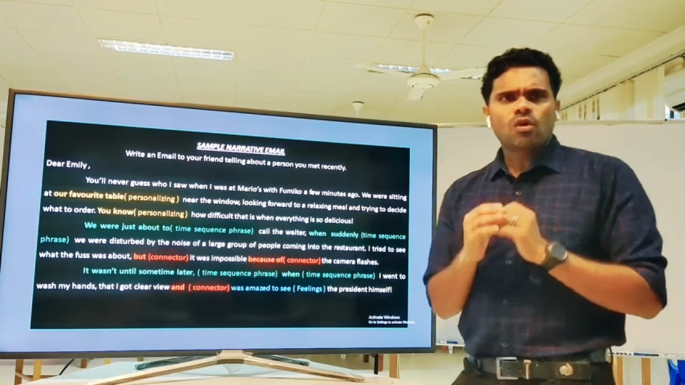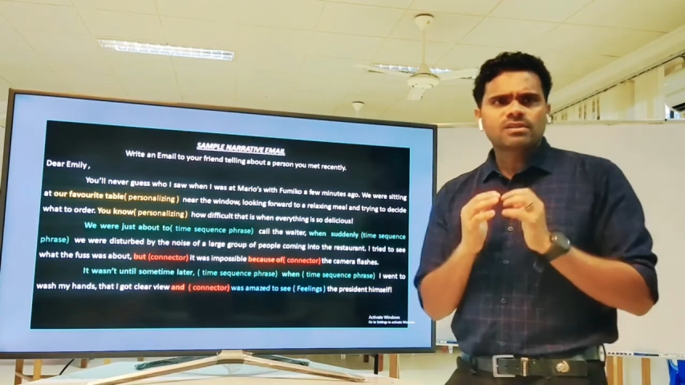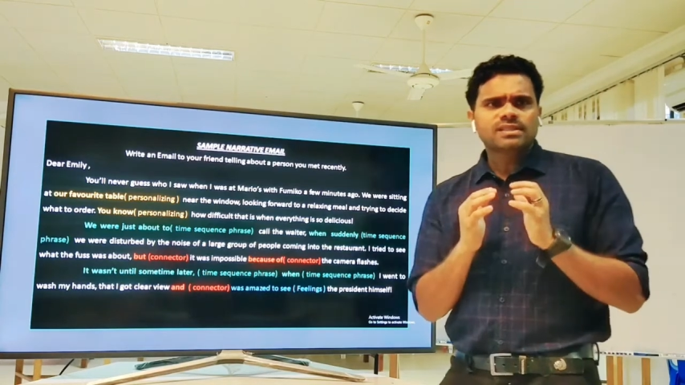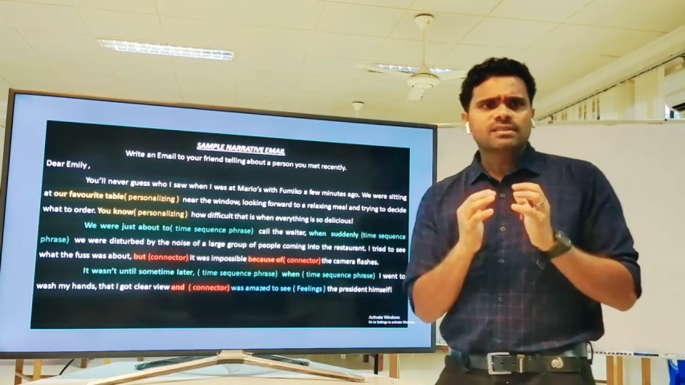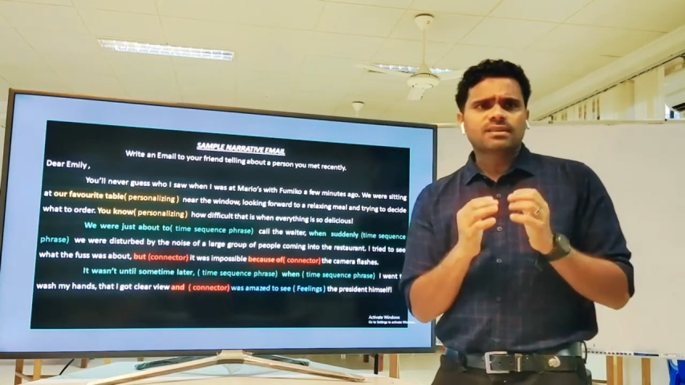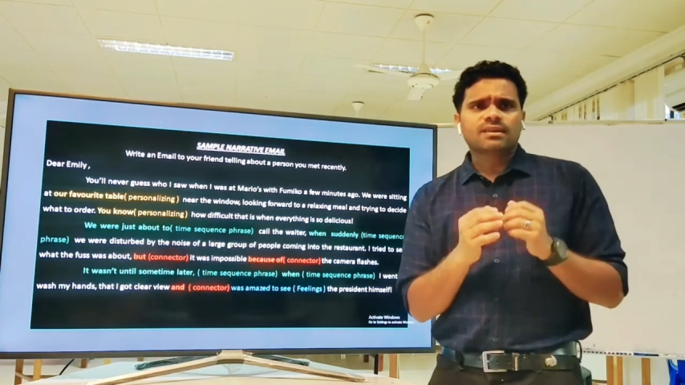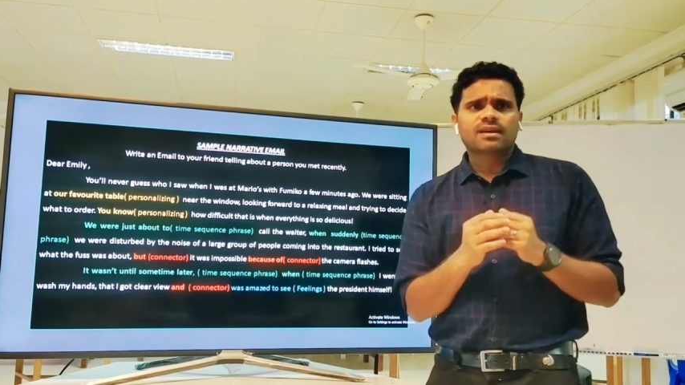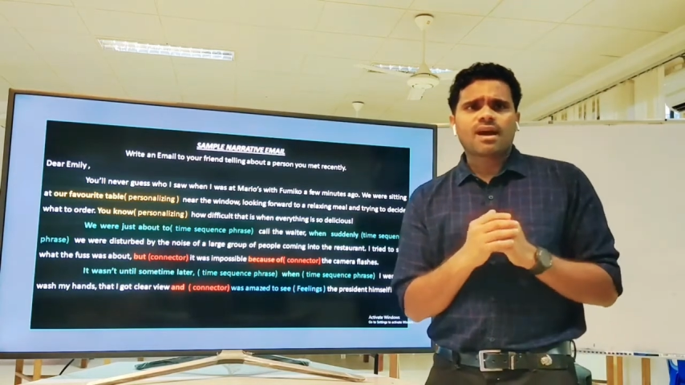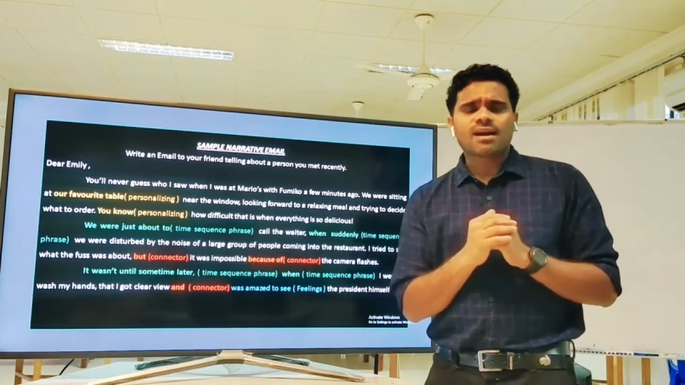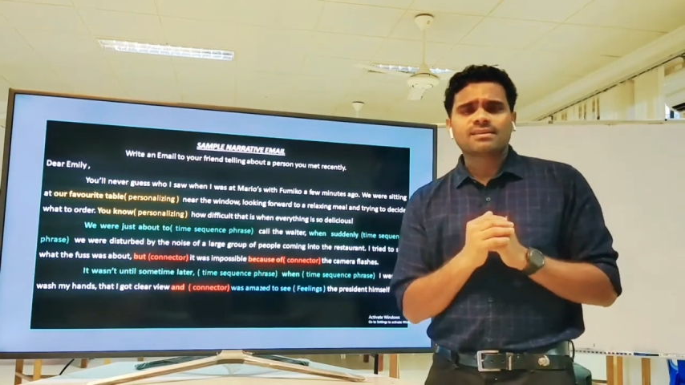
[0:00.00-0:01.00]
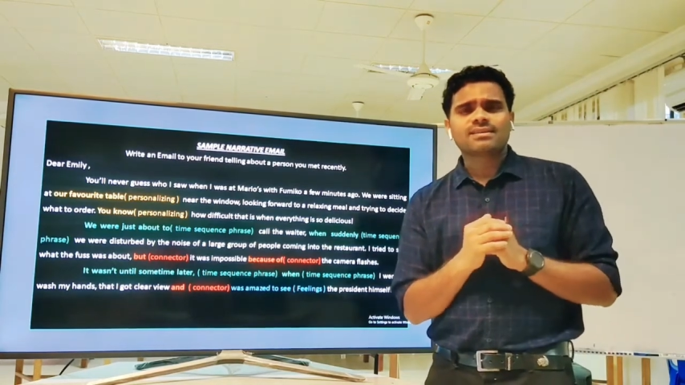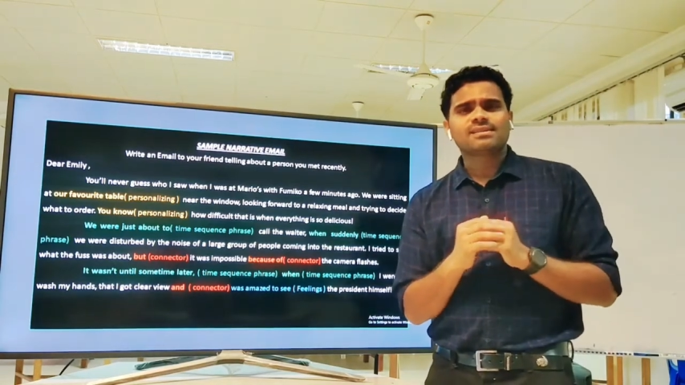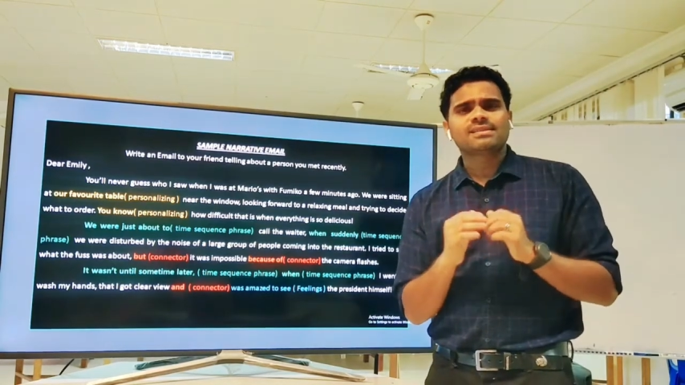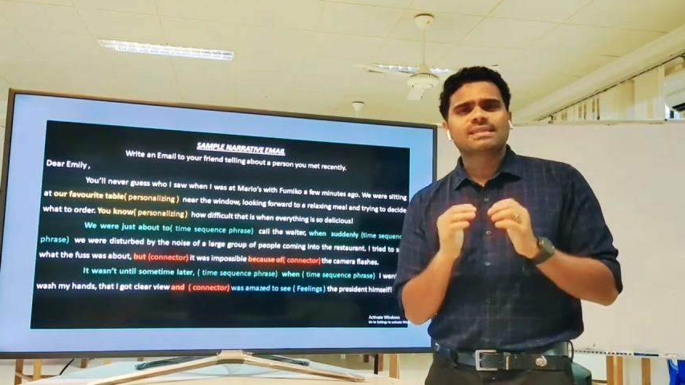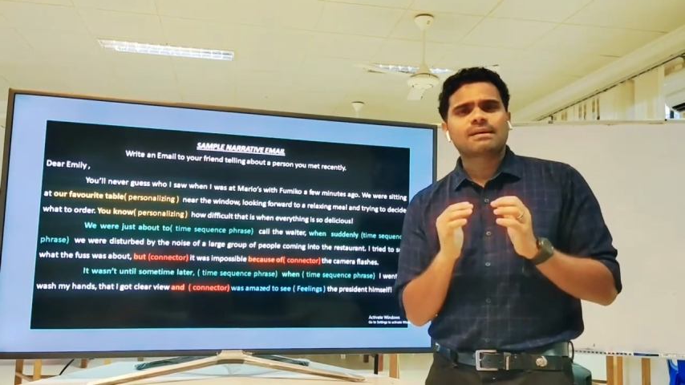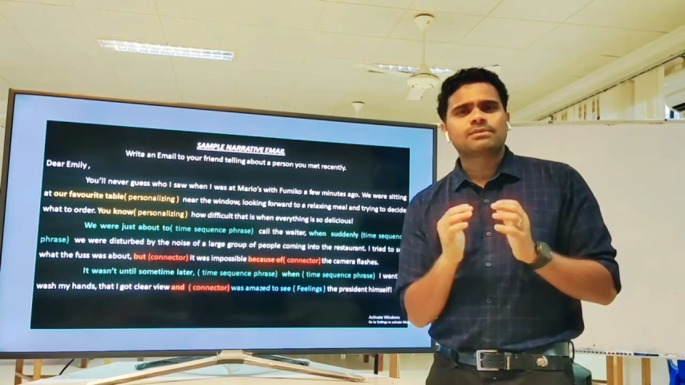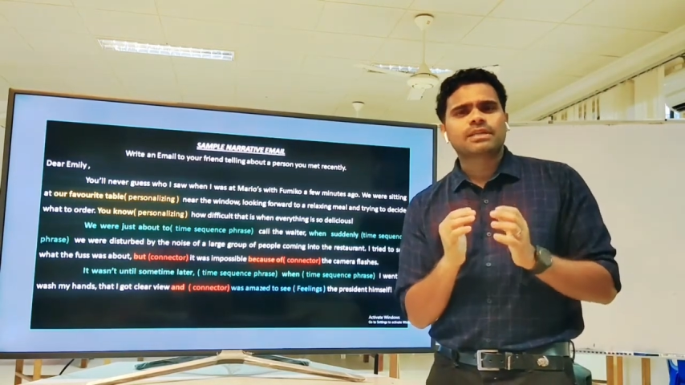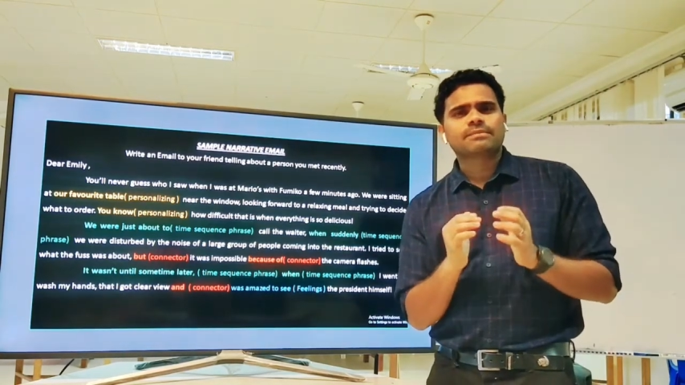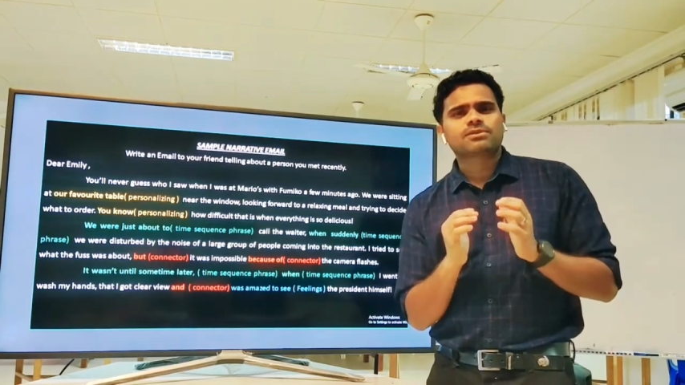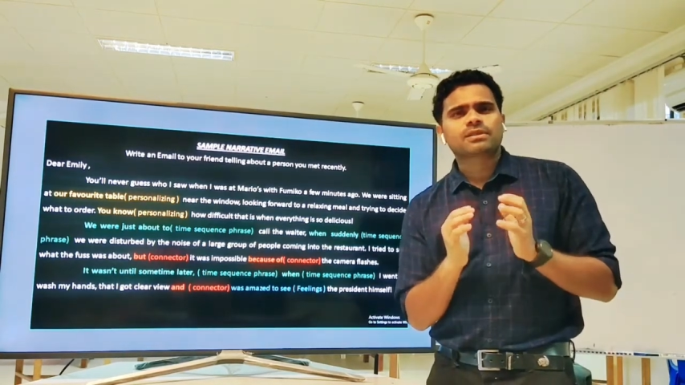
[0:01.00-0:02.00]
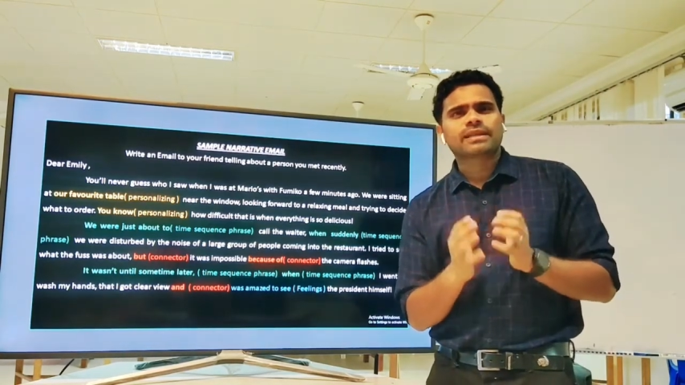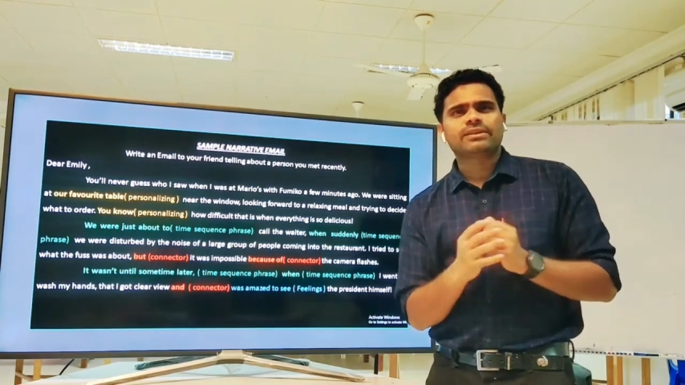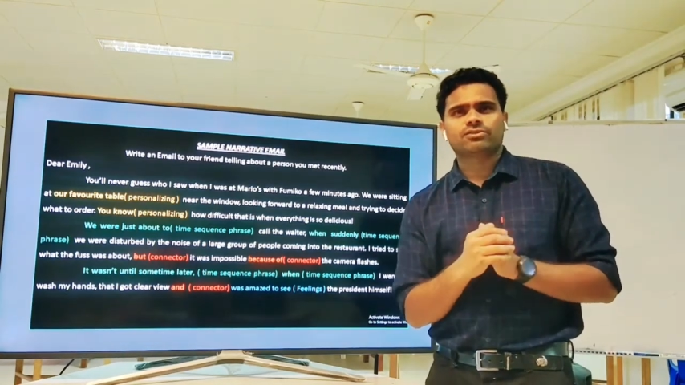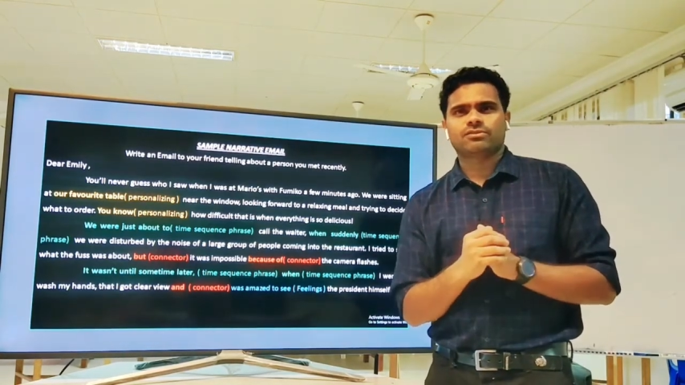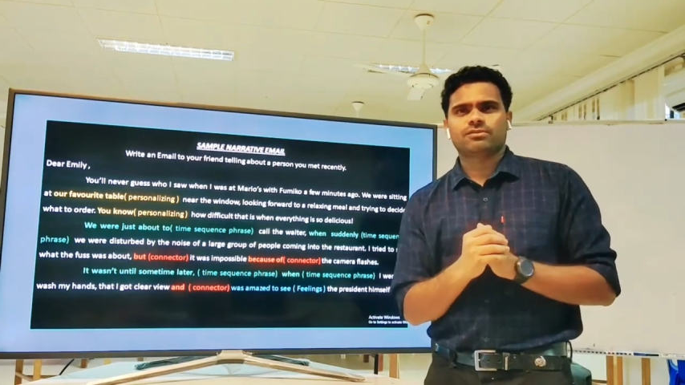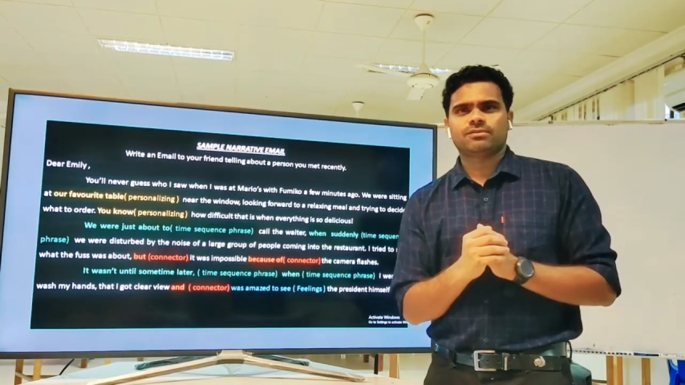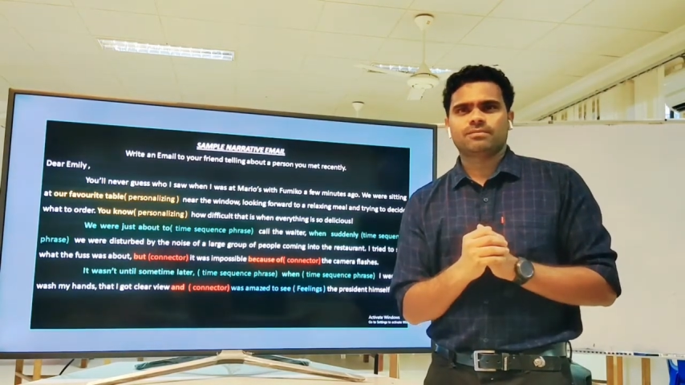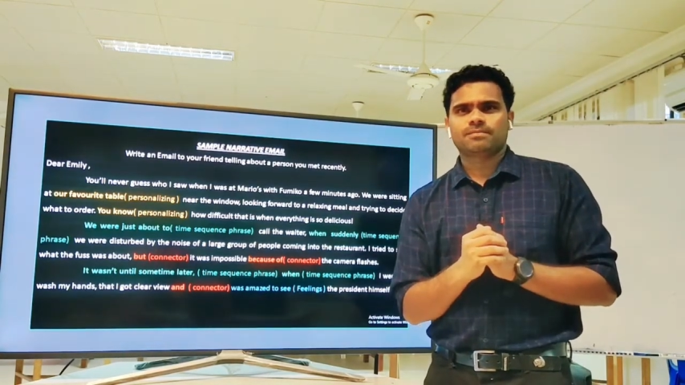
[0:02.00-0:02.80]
wasn't until sometimes later,